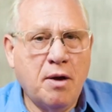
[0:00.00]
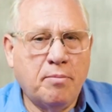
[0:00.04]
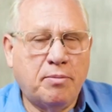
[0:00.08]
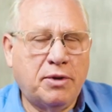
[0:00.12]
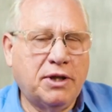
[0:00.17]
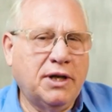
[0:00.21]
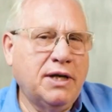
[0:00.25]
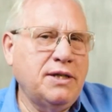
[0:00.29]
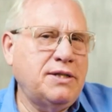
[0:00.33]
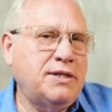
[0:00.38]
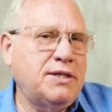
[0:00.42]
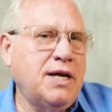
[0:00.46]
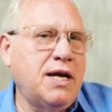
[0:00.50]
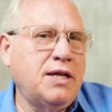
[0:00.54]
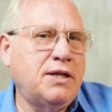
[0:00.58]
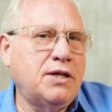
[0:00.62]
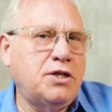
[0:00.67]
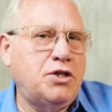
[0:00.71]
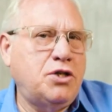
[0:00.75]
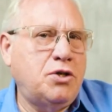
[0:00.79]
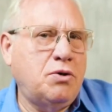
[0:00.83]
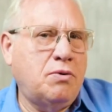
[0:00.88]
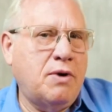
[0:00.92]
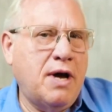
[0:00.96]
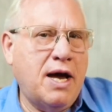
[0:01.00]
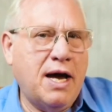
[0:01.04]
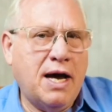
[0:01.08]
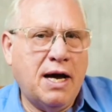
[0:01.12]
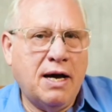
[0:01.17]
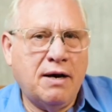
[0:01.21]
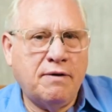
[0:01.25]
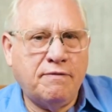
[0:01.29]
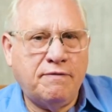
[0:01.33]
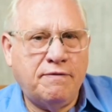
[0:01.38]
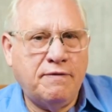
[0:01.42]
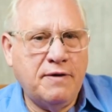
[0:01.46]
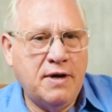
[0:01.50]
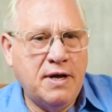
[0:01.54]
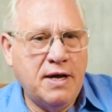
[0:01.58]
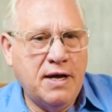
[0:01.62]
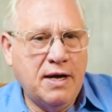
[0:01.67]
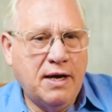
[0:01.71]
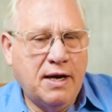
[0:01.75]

But let's say that you have